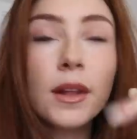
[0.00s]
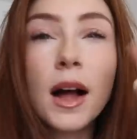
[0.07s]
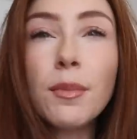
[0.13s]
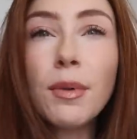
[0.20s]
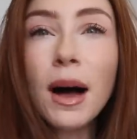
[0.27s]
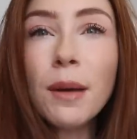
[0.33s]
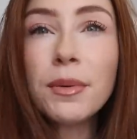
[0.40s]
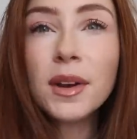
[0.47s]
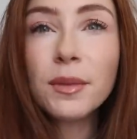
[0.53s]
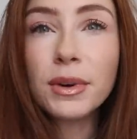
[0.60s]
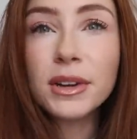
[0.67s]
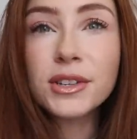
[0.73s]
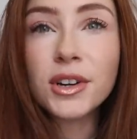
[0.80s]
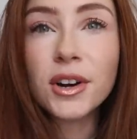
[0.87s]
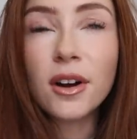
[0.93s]
I'll pop in a
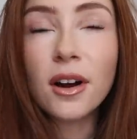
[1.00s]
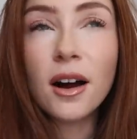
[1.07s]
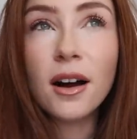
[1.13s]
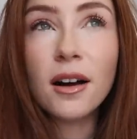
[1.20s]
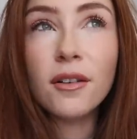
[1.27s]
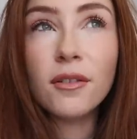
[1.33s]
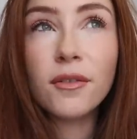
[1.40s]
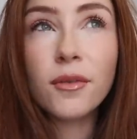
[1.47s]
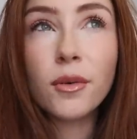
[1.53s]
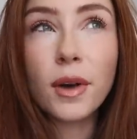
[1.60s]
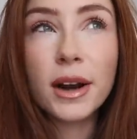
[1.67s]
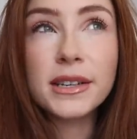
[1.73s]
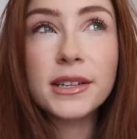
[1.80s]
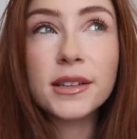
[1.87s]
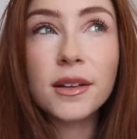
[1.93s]
picture of when
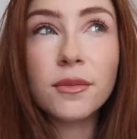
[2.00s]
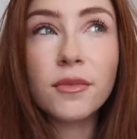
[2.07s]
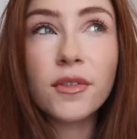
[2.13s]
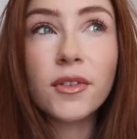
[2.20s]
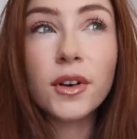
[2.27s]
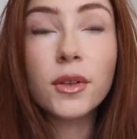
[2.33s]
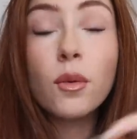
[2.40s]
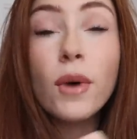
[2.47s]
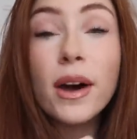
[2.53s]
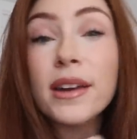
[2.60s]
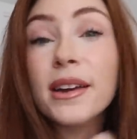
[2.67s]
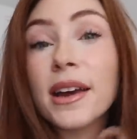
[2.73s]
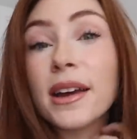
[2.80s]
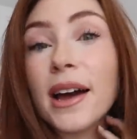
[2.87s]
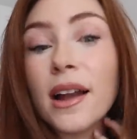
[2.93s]
I did them for the wedding in